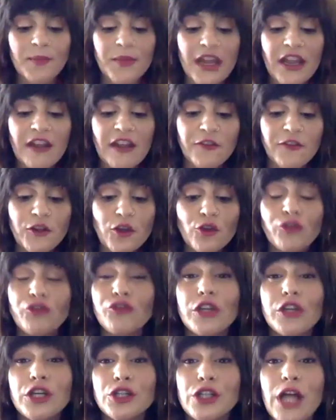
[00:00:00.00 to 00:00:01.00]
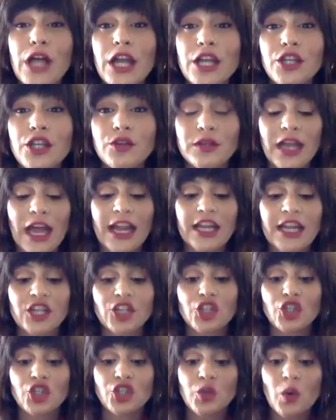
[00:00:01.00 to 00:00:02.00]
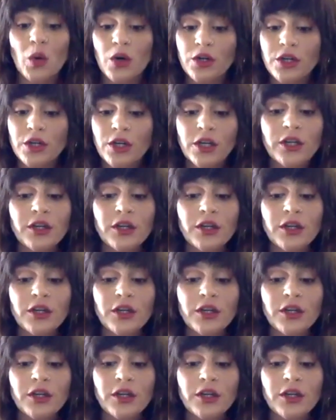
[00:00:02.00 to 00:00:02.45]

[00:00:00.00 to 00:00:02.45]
If you feel like you'd like it shorter,